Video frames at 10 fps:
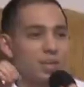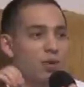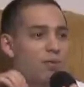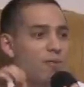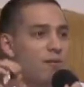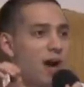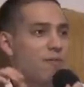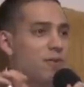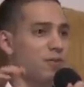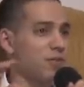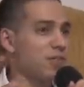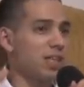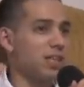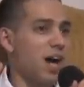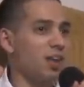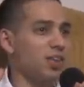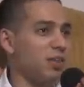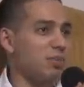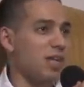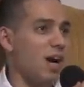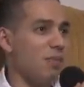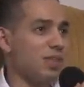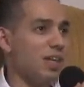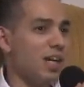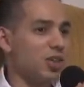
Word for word: anywhere from five to fifteen dollars sometimes